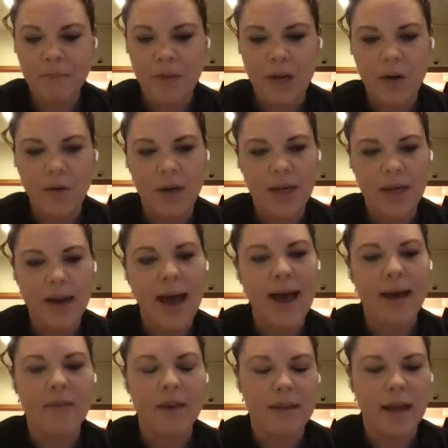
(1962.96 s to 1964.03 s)
you know, in
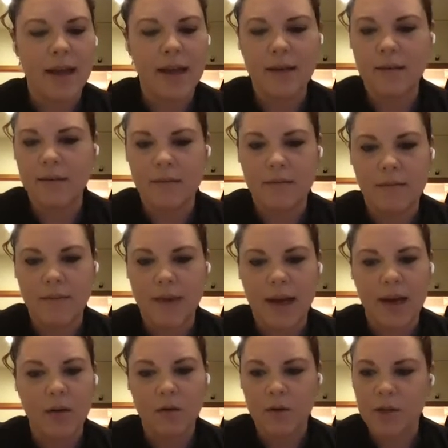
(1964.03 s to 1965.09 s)
having that
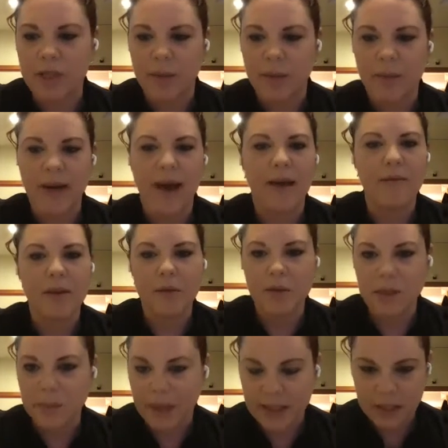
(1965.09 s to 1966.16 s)
ownership and having the
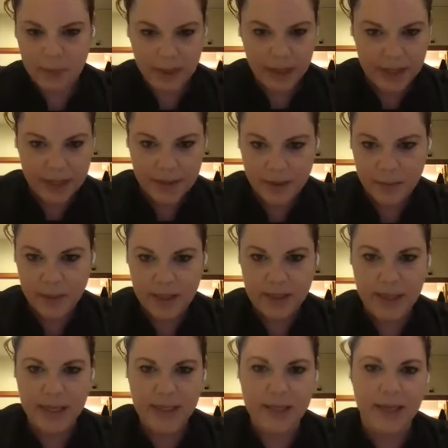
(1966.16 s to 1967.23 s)
responsibilities of the
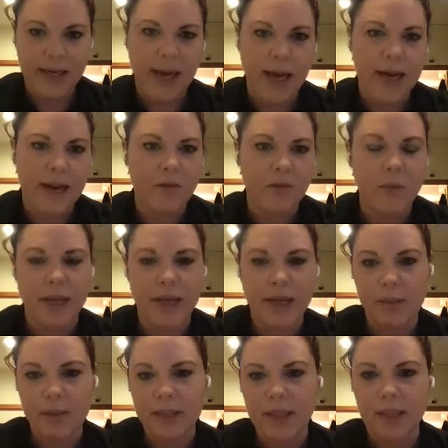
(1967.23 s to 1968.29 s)
business and not ever being
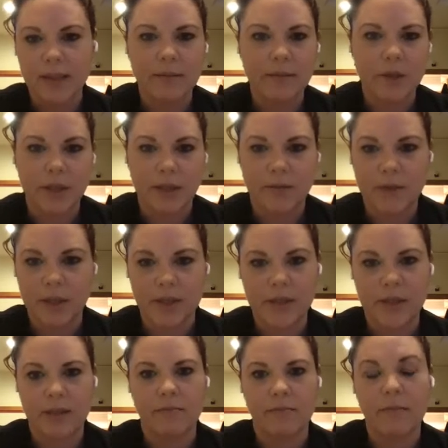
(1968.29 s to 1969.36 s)
able to
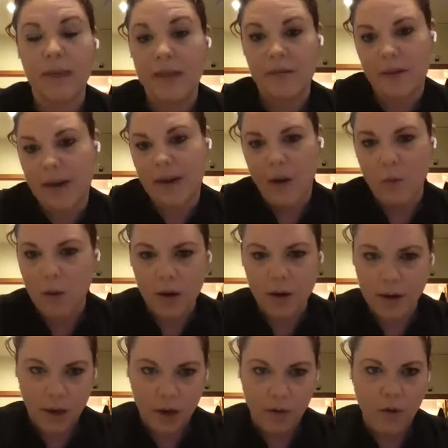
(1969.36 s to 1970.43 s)
just leave it at
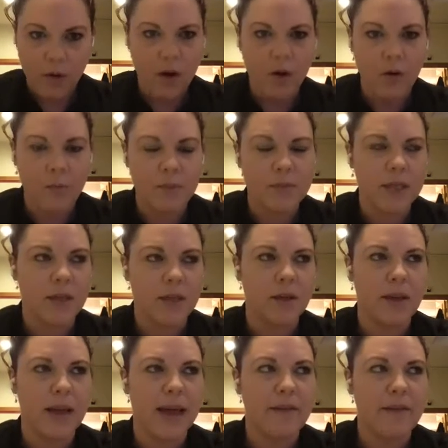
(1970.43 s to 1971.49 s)
work and go home to
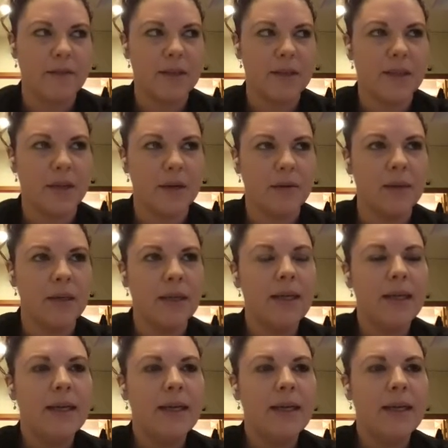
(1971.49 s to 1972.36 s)
her life. And so